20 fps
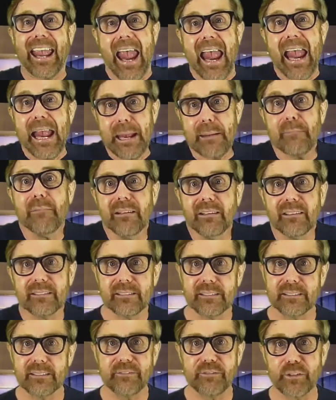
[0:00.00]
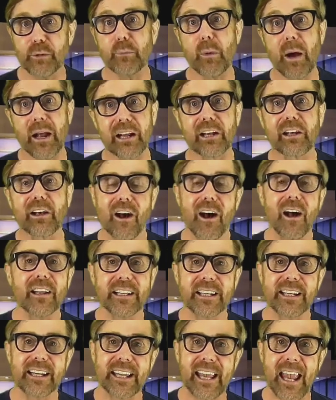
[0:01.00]
the game, if you want to
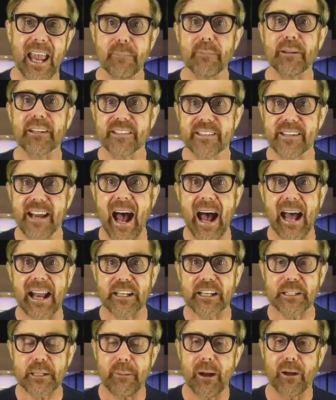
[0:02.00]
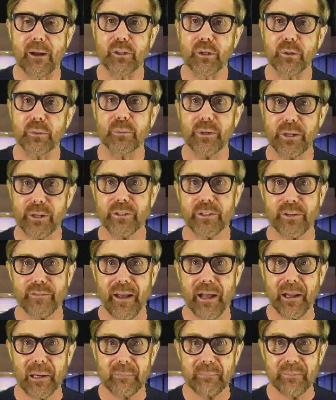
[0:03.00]
call it a game, it's not. It's about career
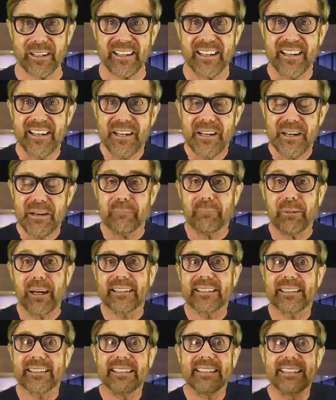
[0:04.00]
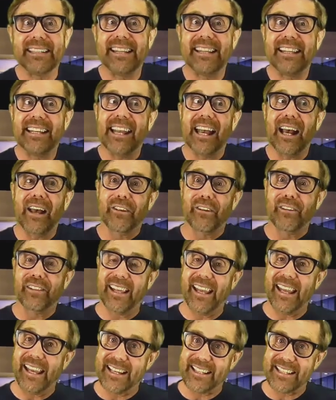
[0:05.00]
development. But the other
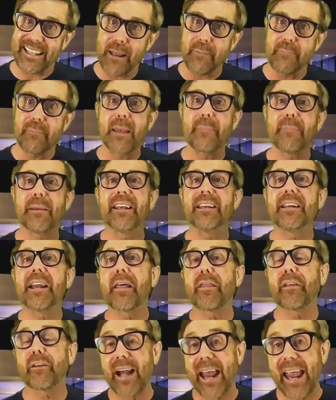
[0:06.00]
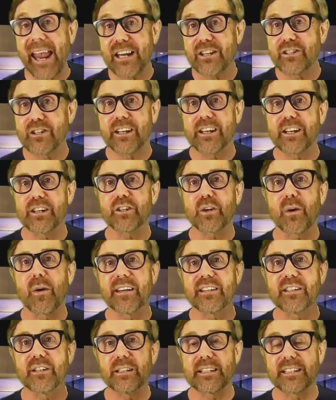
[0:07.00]
thing is that maybe another agent is
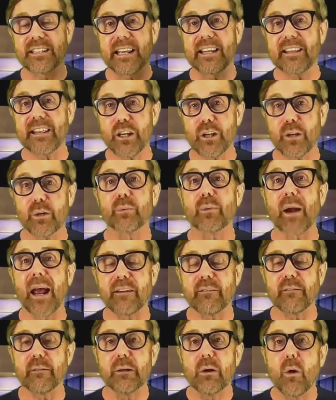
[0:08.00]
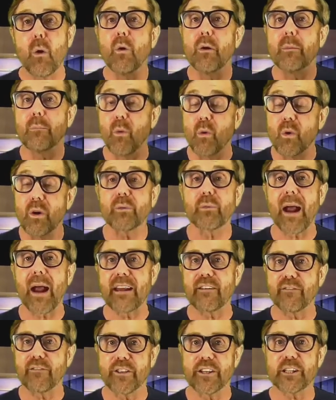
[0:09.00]
going to see that you're right or more
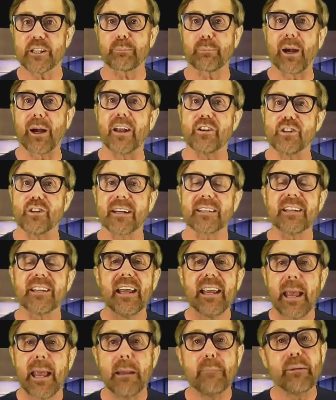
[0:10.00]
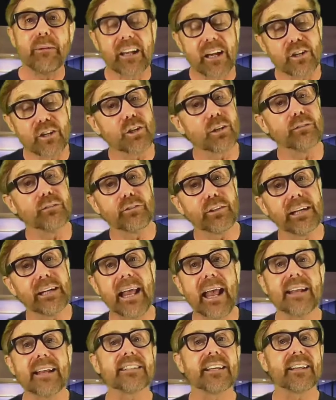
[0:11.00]
right for this project. And because you're
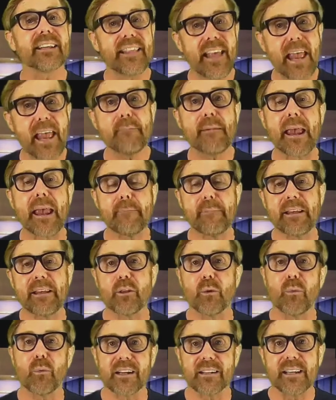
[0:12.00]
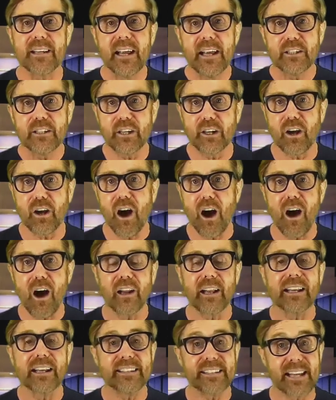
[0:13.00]
freelancing, they may be the ones to
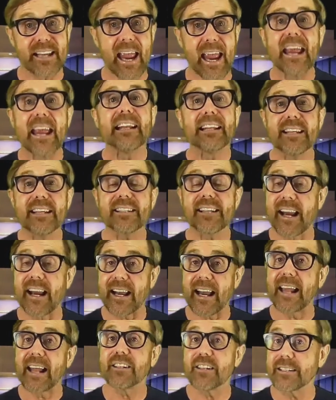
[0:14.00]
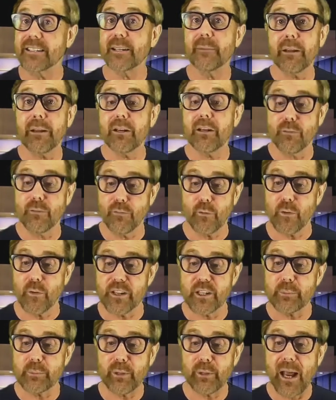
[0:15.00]
call and say, listen, I'd like to submit you
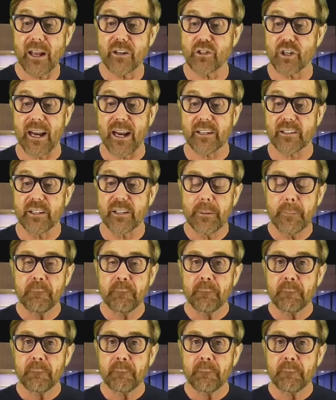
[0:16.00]
for this project.